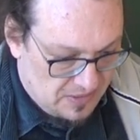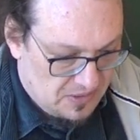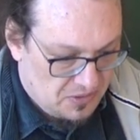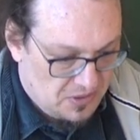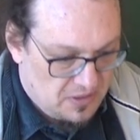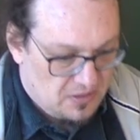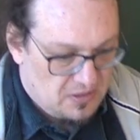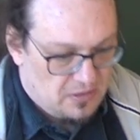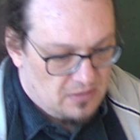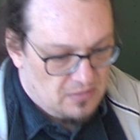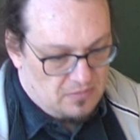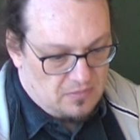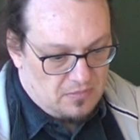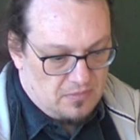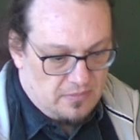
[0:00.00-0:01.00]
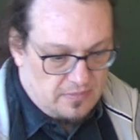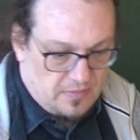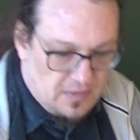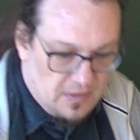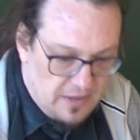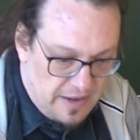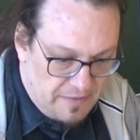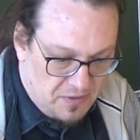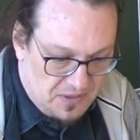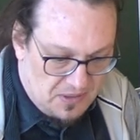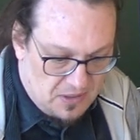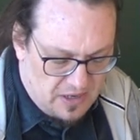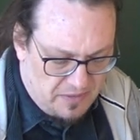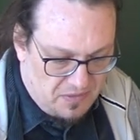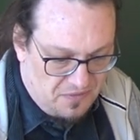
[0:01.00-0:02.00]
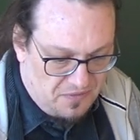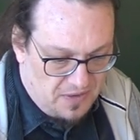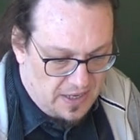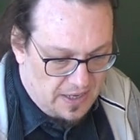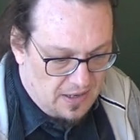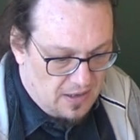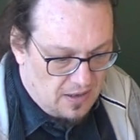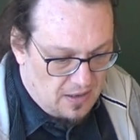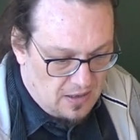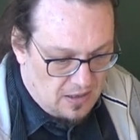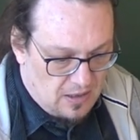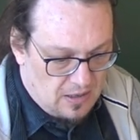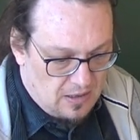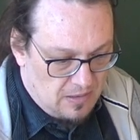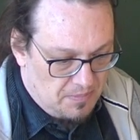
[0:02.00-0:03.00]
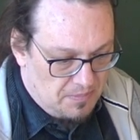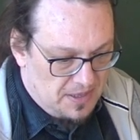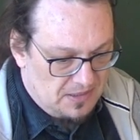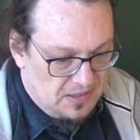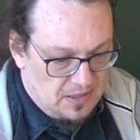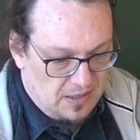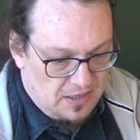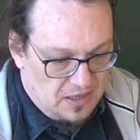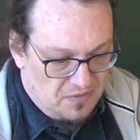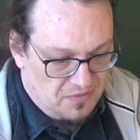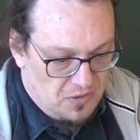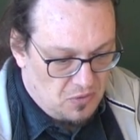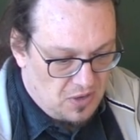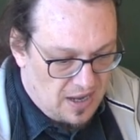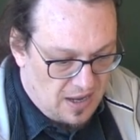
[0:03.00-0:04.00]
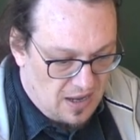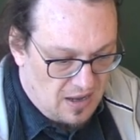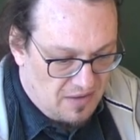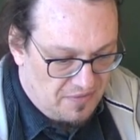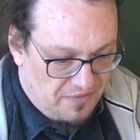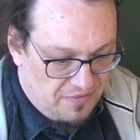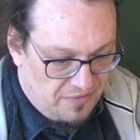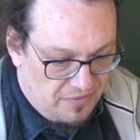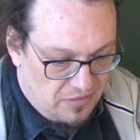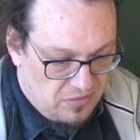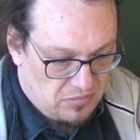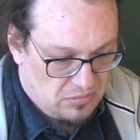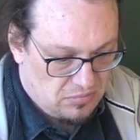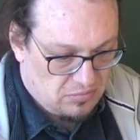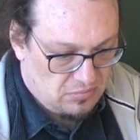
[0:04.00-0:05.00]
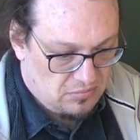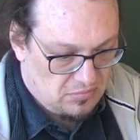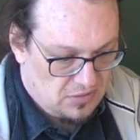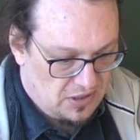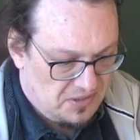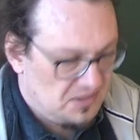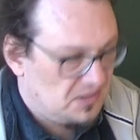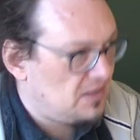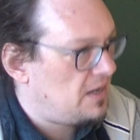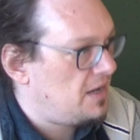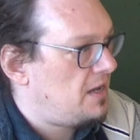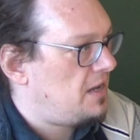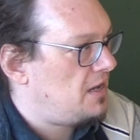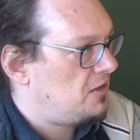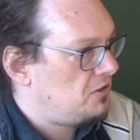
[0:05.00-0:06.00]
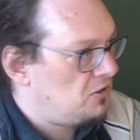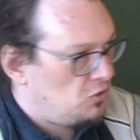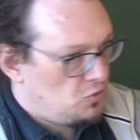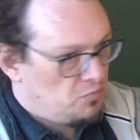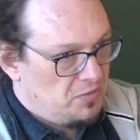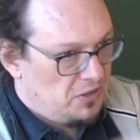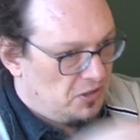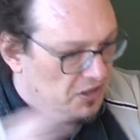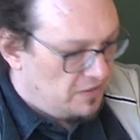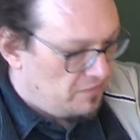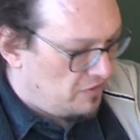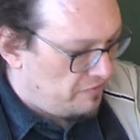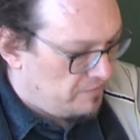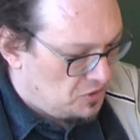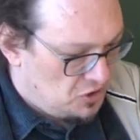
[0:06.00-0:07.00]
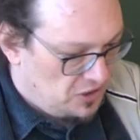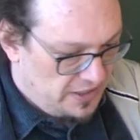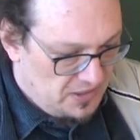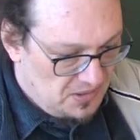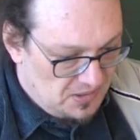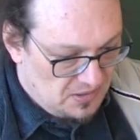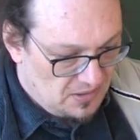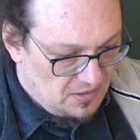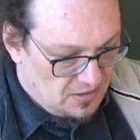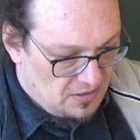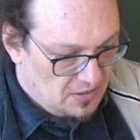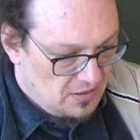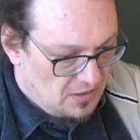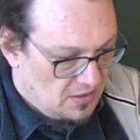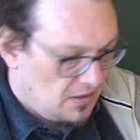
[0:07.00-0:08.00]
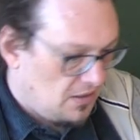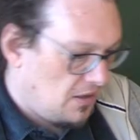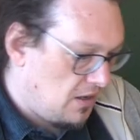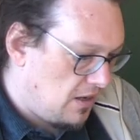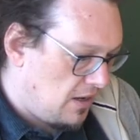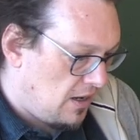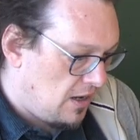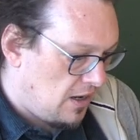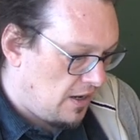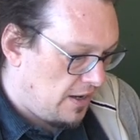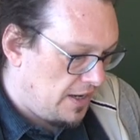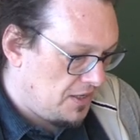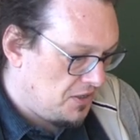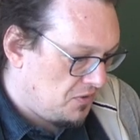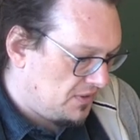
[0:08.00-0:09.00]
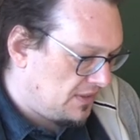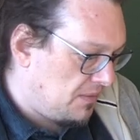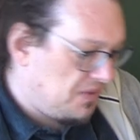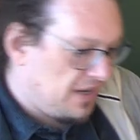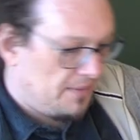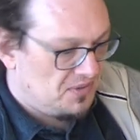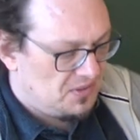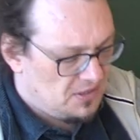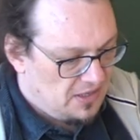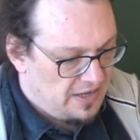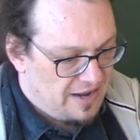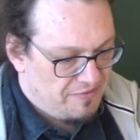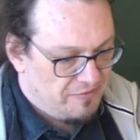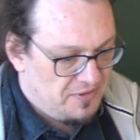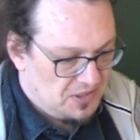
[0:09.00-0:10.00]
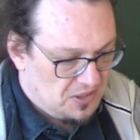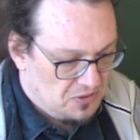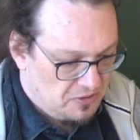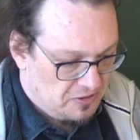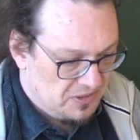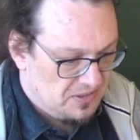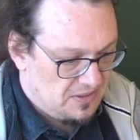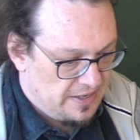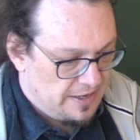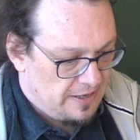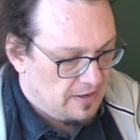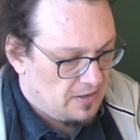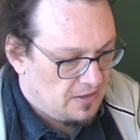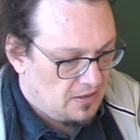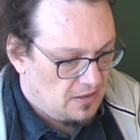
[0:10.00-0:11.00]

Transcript: so that, that, that was another thing. Uh, basically, if you have let's say, a huge building with machines, and you sometimes still have visitors there,